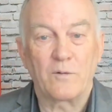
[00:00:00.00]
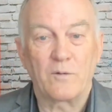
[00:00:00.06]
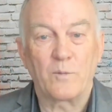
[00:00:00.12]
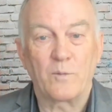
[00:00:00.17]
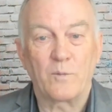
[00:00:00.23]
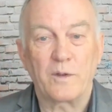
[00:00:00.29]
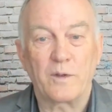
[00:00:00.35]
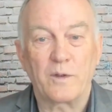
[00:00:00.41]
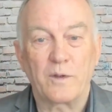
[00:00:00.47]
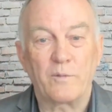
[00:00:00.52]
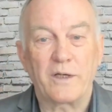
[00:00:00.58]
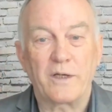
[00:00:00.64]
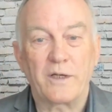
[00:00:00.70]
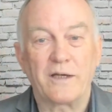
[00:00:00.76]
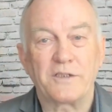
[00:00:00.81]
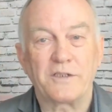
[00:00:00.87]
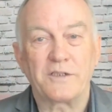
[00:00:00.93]
When we
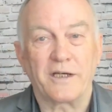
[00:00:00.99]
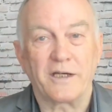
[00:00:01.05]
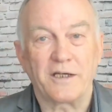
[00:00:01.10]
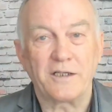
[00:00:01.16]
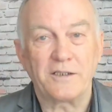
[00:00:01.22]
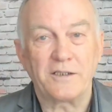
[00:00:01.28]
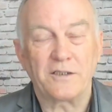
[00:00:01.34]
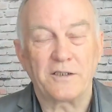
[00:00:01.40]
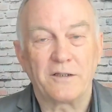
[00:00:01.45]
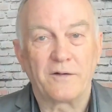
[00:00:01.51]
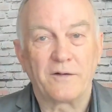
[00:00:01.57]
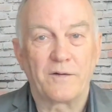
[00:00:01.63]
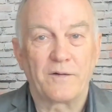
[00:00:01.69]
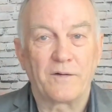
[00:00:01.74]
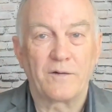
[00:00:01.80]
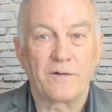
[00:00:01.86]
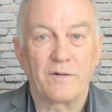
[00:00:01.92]
have change,
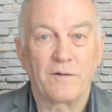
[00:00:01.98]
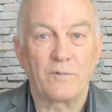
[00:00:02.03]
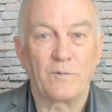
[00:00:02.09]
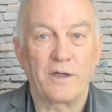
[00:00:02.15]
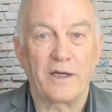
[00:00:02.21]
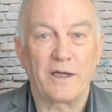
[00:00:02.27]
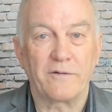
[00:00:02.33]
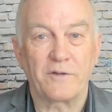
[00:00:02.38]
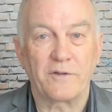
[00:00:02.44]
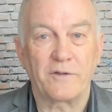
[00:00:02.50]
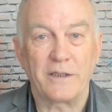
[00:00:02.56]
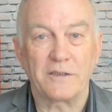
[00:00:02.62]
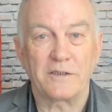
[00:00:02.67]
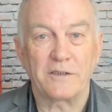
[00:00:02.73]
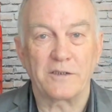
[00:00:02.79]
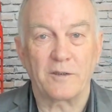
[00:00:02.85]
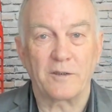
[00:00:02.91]
we have
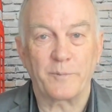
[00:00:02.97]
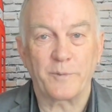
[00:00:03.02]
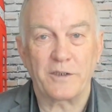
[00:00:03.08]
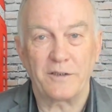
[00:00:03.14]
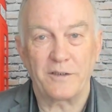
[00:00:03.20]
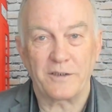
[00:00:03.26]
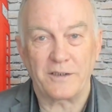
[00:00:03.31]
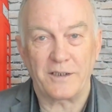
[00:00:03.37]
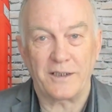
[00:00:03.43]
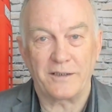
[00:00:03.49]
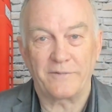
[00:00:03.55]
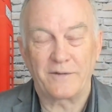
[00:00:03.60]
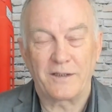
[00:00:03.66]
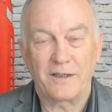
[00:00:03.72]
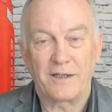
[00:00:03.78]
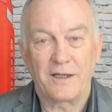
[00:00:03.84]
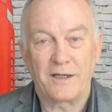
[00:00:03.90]
tremendous opportunity.
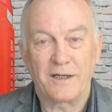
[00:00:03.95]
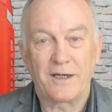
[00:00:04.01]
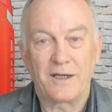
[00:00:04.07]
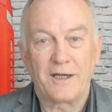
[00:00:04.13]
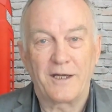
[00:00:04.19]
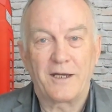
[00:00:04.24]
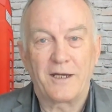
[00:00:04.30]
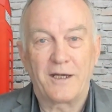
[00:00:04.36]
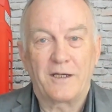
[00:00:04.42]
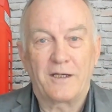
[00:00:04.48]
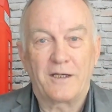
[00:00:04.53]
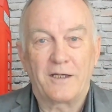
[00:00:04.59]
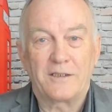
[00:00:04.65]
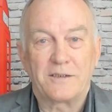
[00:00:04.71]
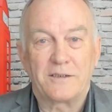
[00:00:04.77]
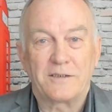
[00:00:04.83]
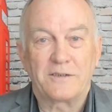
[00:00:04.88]

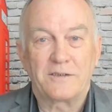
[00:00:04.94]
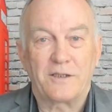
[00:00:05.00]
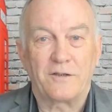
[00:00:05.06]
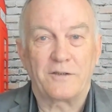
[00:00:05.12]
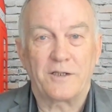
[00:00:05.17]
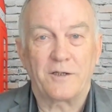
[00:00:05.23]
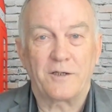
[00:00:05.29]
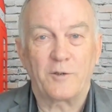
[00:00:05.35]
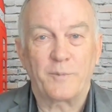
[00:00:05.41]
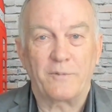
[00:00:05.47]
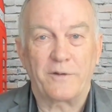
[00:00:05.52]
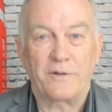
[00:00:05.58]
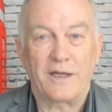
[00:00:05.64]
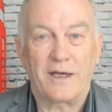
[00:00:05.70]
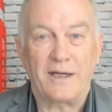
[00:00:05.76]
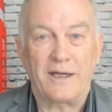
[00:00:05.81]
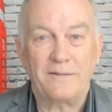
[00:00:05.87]
So to help out with